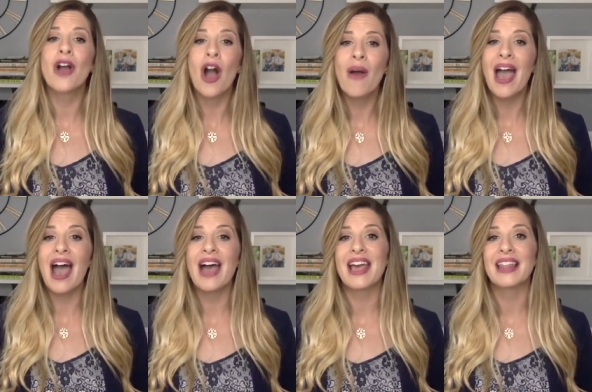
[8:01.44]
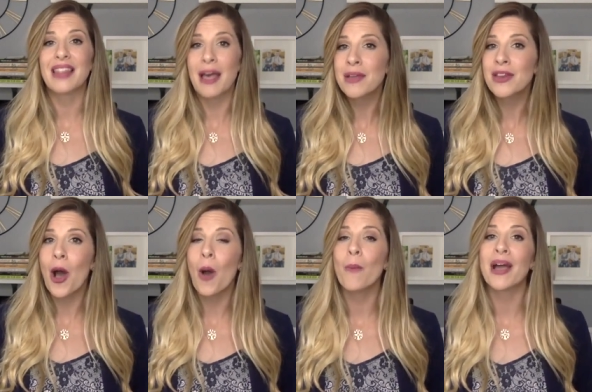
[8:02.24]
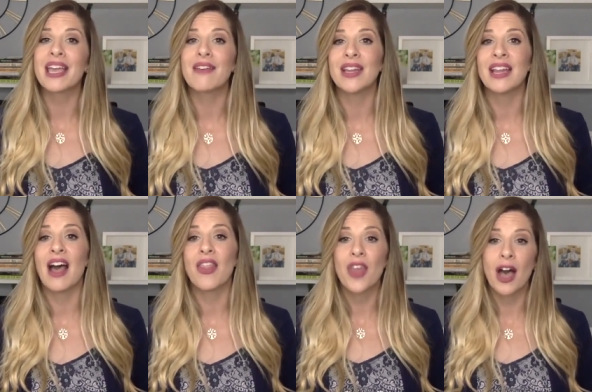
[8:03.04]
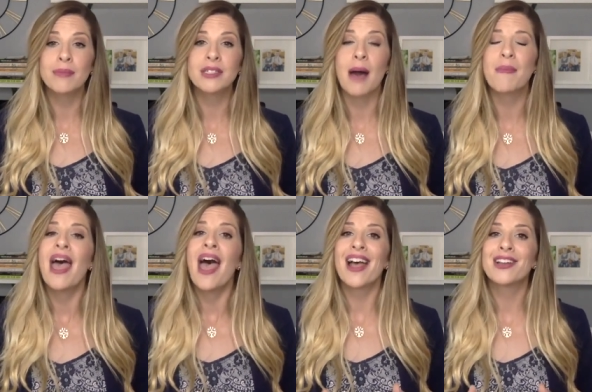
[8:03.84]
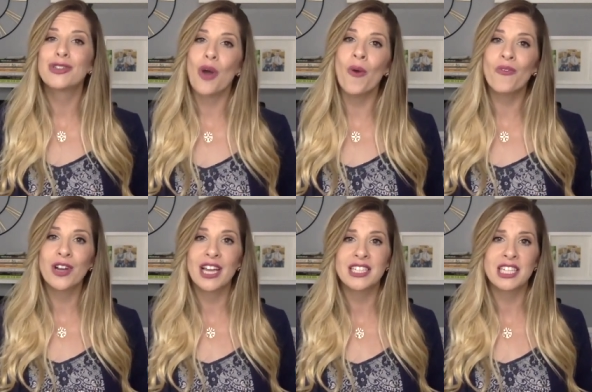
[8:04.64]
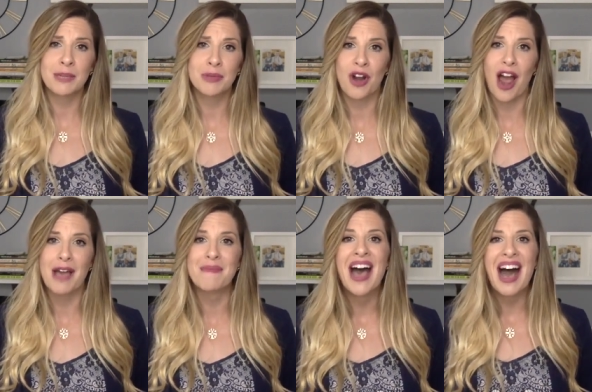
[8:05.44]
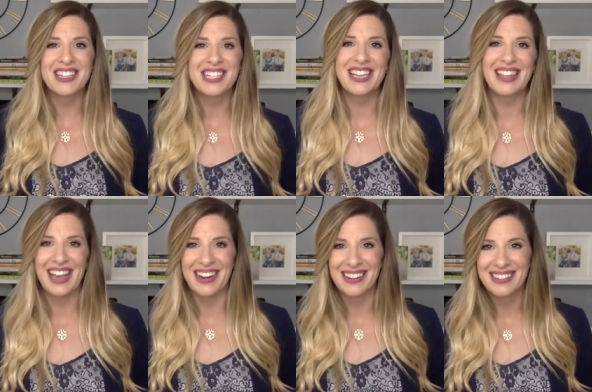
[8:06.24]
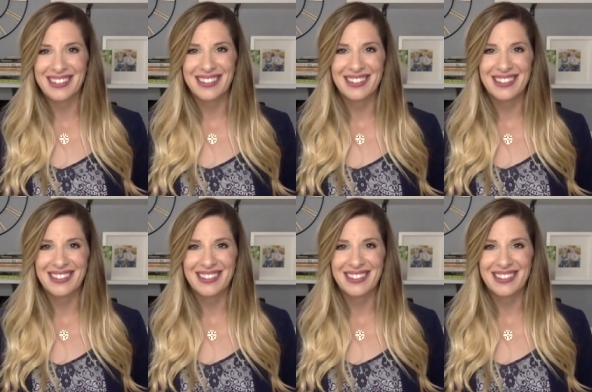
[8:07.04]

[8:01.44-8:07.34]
go ahead and let me know by giving it a thumbs up, and don't forget to subscribe. I'll see you later.